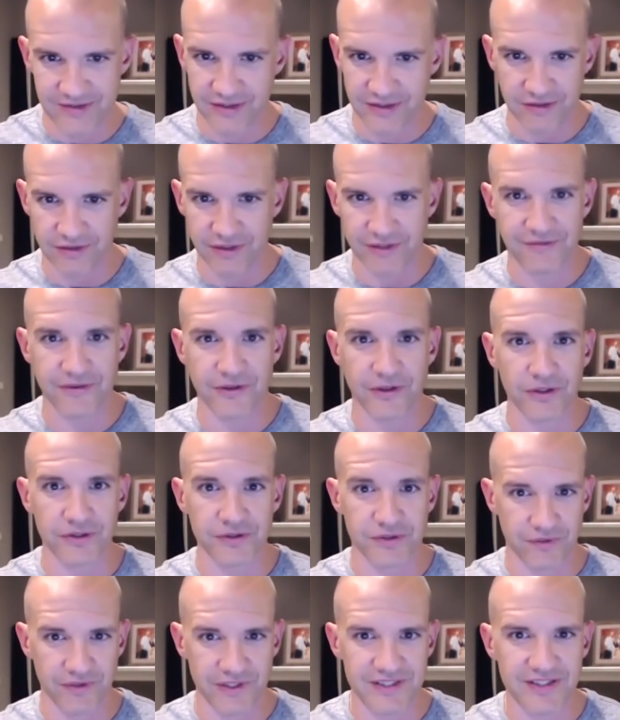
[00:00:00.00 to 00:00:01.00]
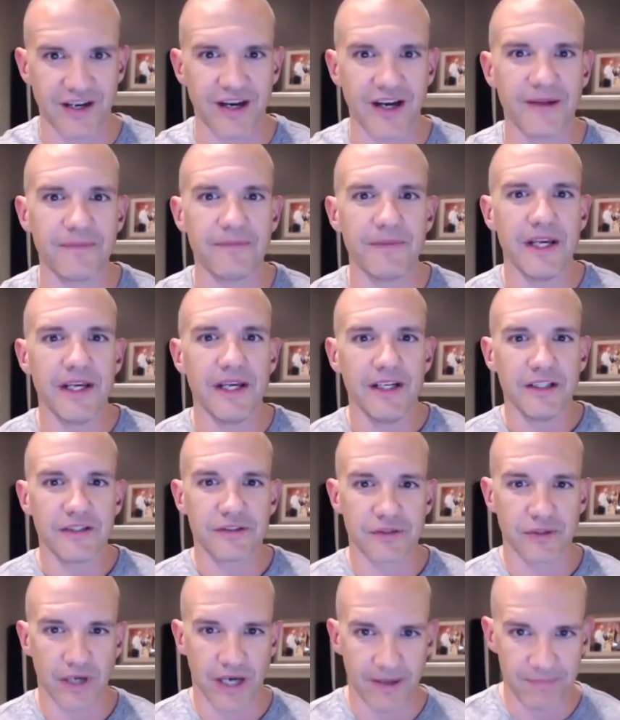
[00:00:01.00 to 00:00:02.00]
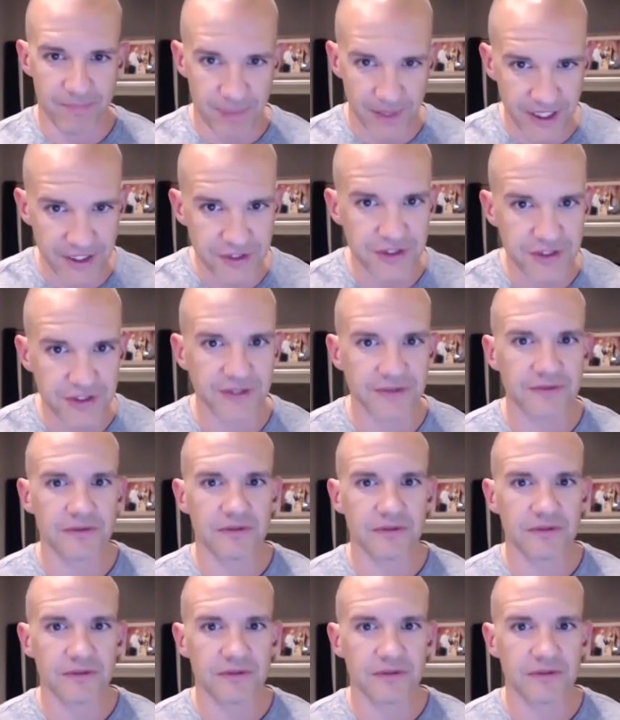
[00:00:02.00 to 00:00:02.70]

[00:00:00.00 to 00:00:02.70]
referrals over time, mm. so I'm patient.